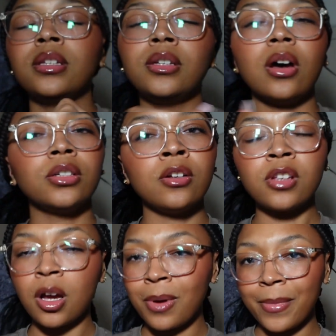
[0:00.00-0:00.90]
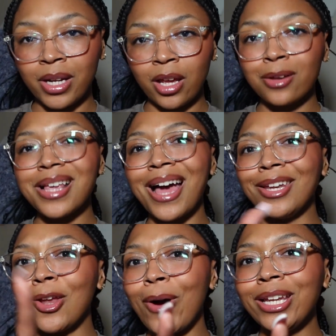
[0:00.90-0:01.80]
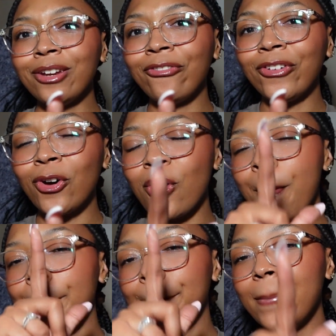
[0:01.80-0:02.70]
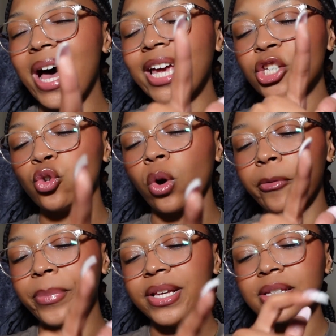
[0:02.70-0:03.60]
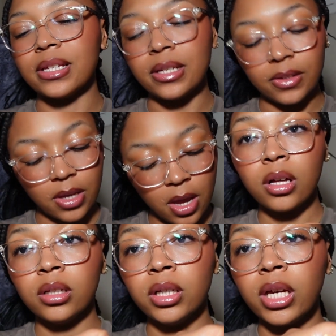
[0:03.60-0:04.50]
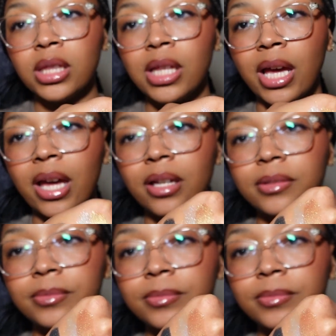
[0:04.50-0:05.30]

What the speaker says: y'all, don't talk about my nails. I know I need to feel, mind your business. Look at that.